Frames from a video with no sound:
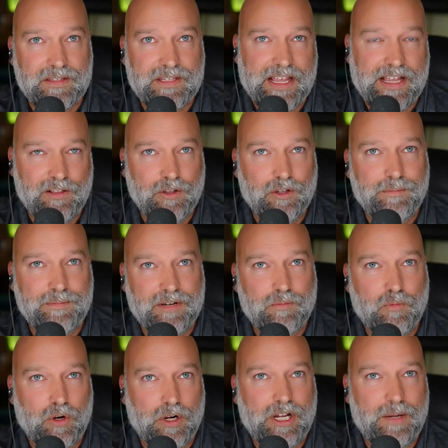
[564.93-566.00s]
take a little bit
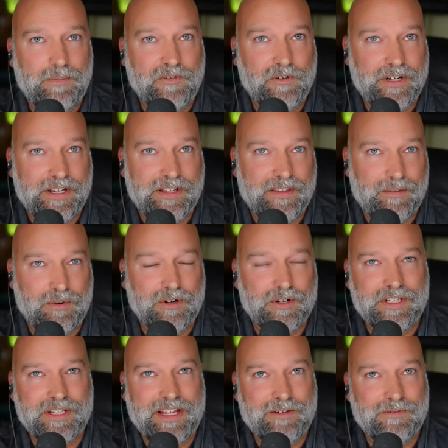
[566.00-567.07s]
more comfort in the
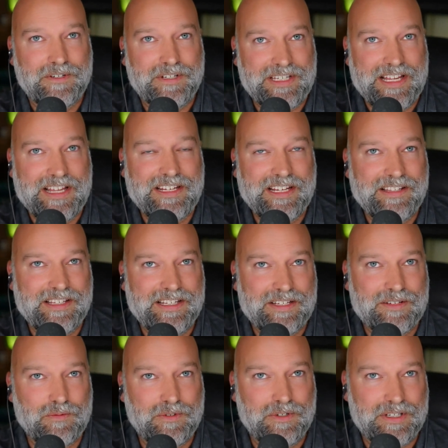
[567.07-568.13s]
person that was sending
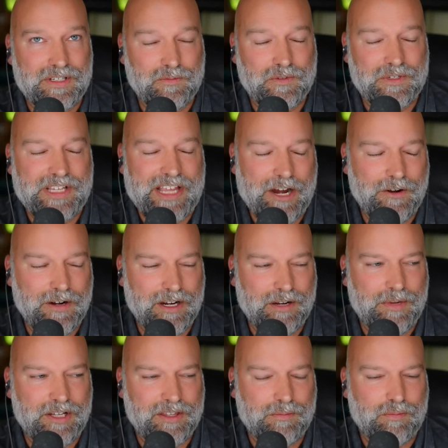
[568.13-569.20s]
this was caring
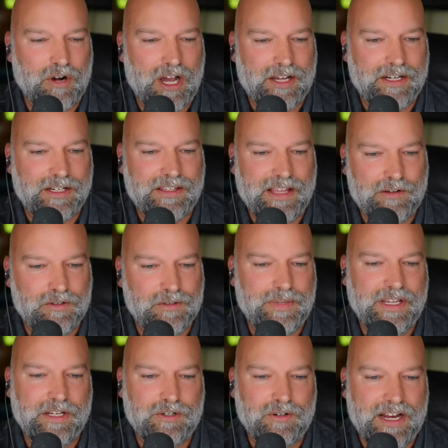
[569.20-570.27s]
about the product that was
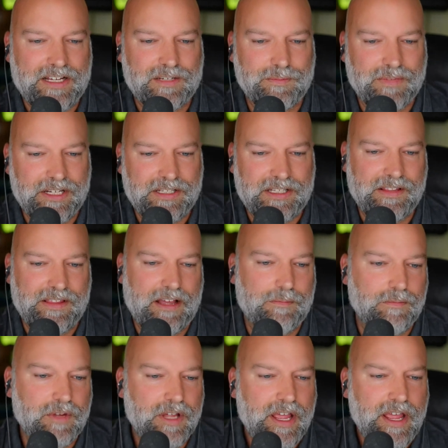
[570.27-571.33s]
being transmitted to
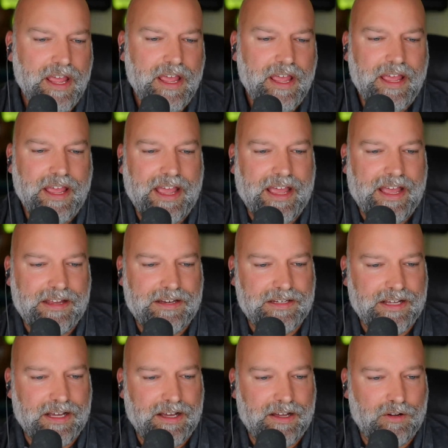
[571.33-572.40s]
them.
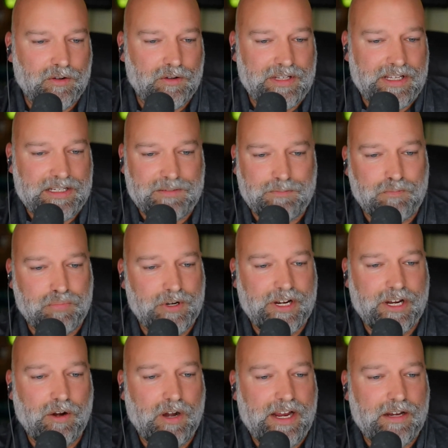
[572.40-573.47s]
And it's
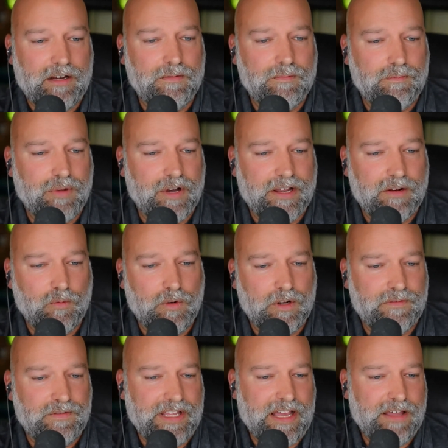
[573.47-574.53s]
pretty great. But
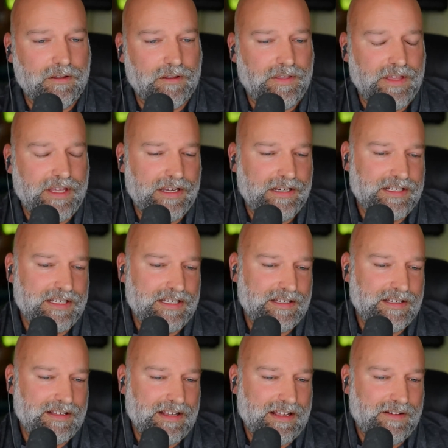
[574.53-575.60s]
one of the other
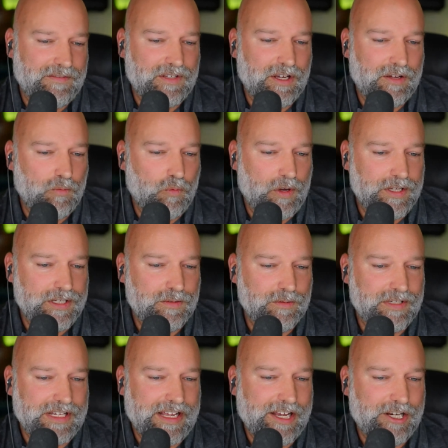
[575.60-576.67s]
things I've done once
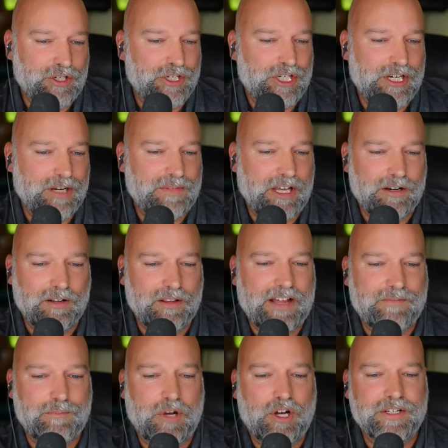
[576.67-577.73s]
was I actually shipped out a
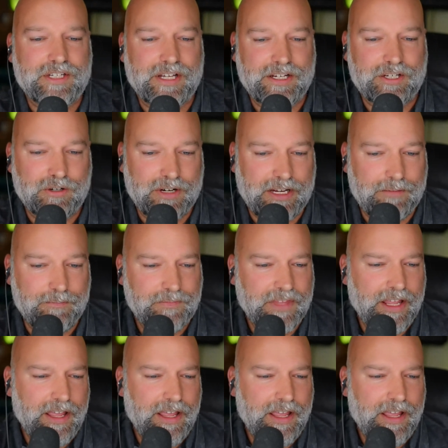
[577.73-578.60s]
live bonsai tree.